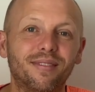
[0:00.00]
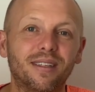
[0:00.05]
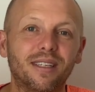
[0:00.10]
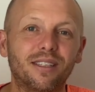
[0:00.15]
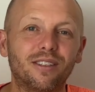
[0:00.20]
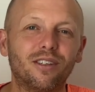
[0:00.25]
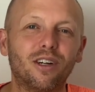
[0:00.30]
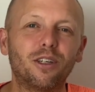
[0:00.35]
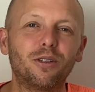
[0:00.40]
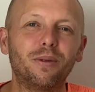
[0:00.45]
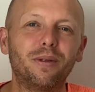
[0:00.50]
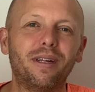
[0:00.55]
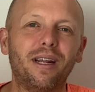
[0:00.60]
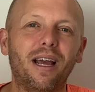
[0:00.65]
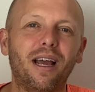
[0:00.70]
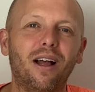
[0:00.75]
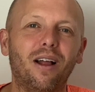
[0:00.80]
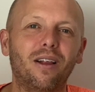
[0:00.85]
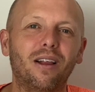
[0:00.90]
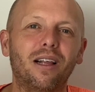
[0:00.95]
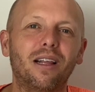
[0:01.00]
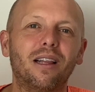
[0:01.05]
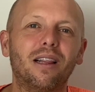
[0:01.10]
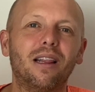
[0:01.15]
It starts with an L.